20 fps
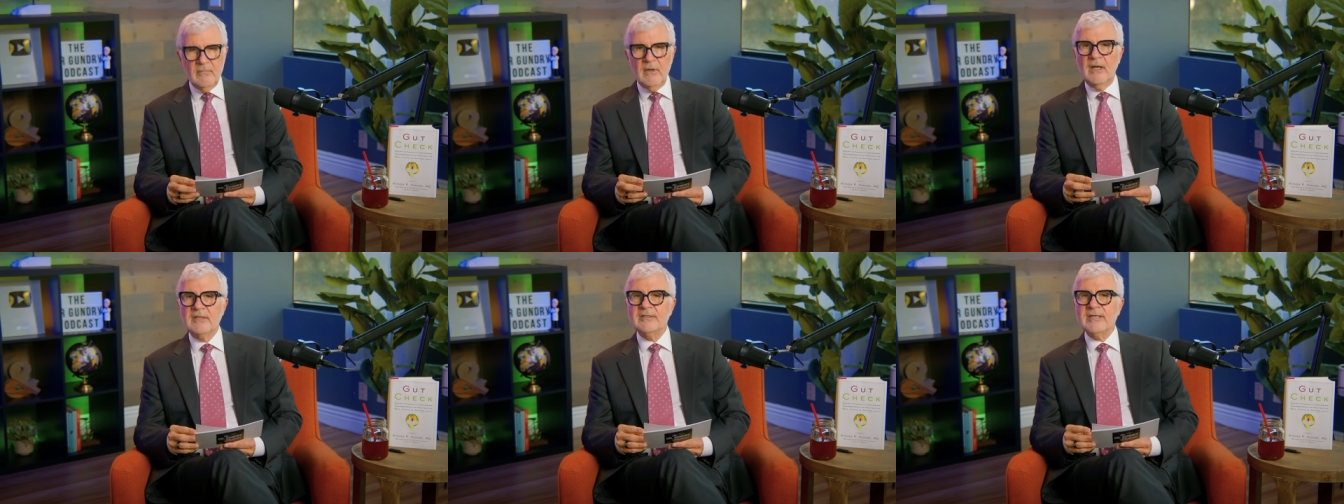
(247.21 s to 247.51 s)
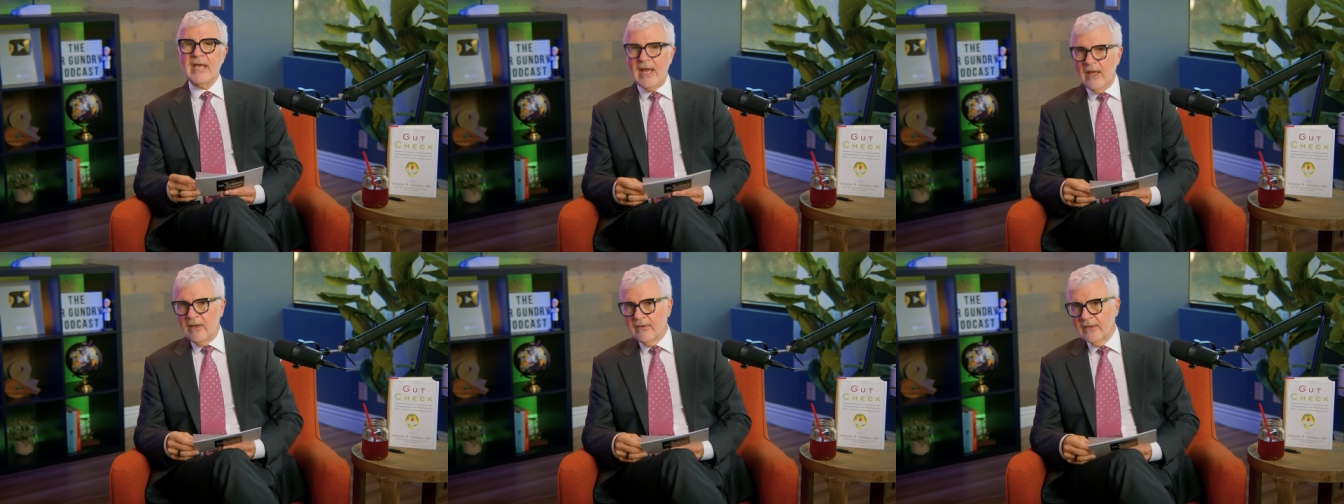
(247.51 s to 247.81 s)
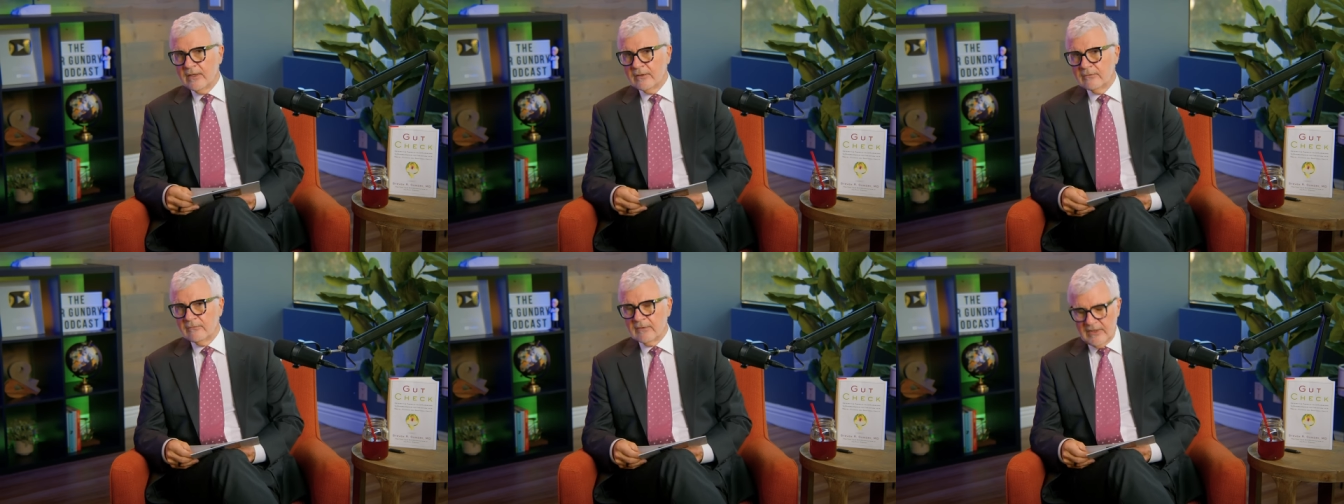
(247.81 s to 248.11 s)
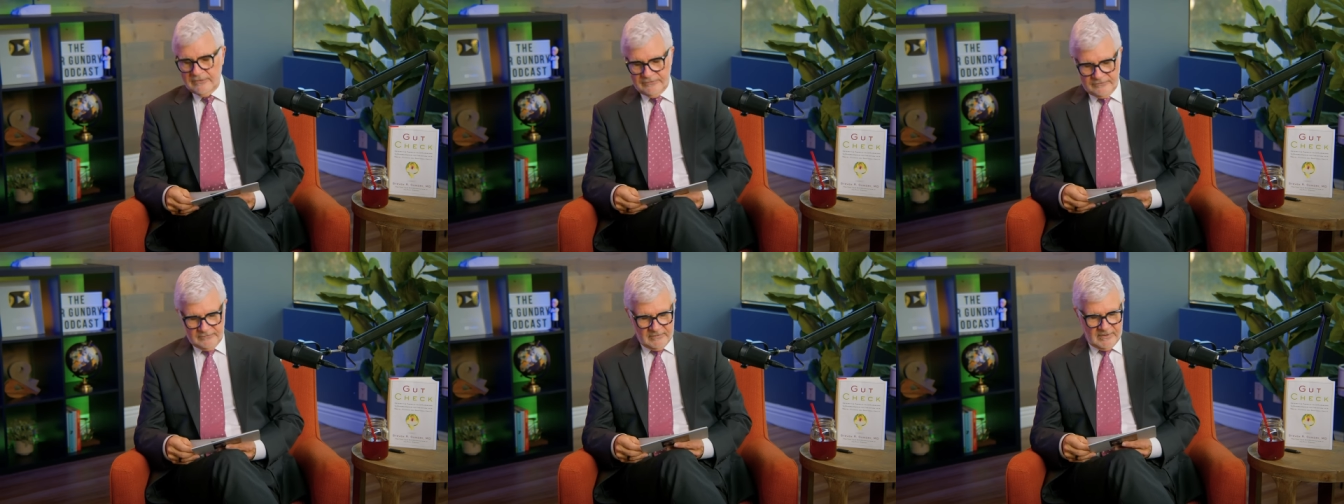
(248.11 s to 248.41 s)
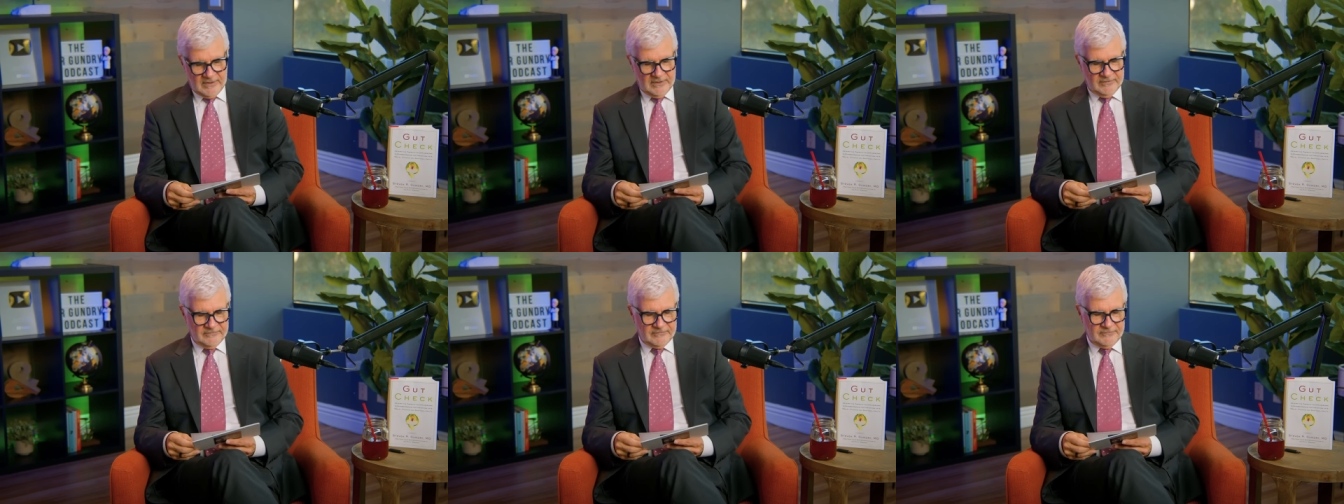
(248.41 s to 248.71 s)
Italian
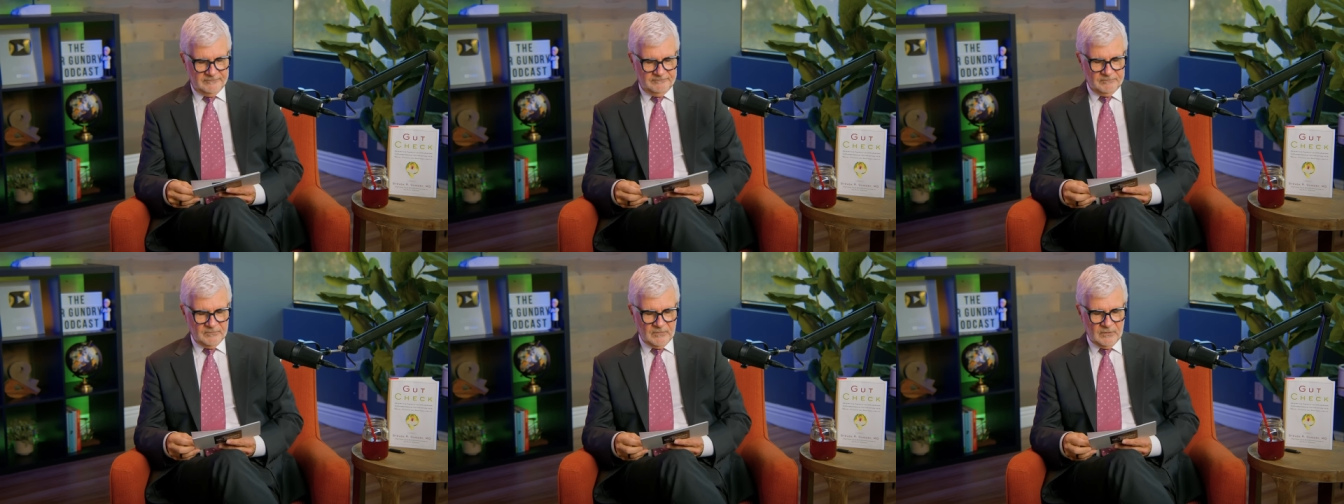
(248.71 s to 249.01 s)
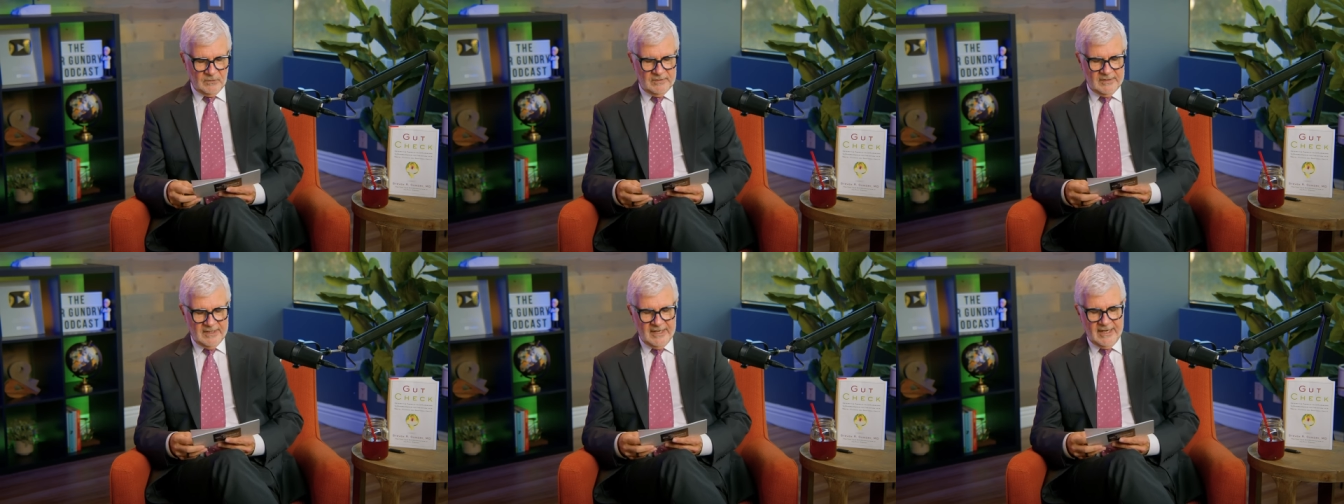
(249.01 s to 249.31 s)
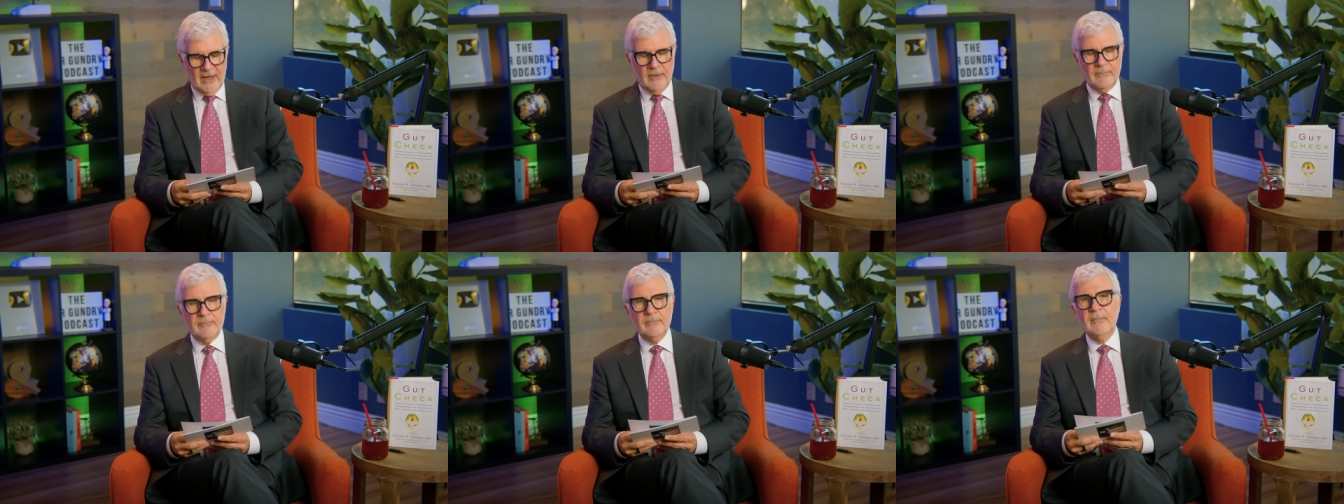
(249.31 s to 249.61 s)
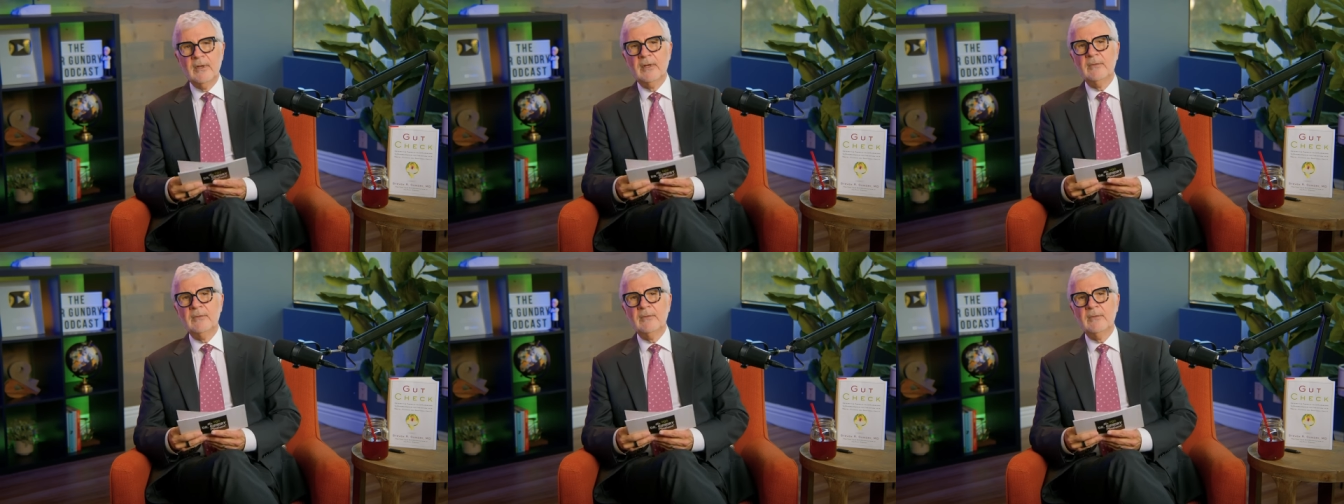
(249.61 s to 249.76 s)
restaurants. Now,